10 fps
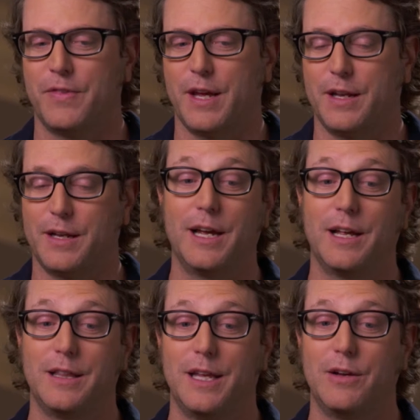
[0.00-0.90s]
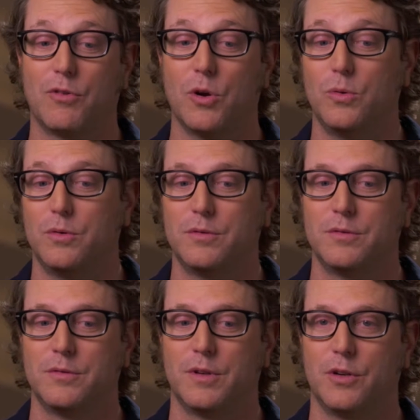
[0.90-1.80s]
And again, they wrote
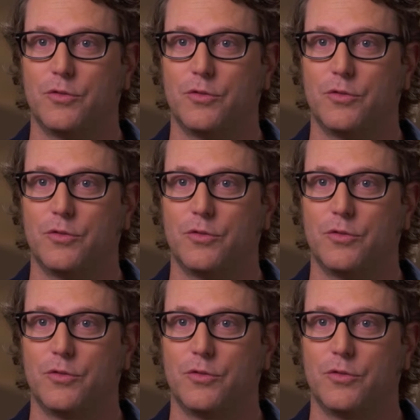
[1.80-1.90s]
a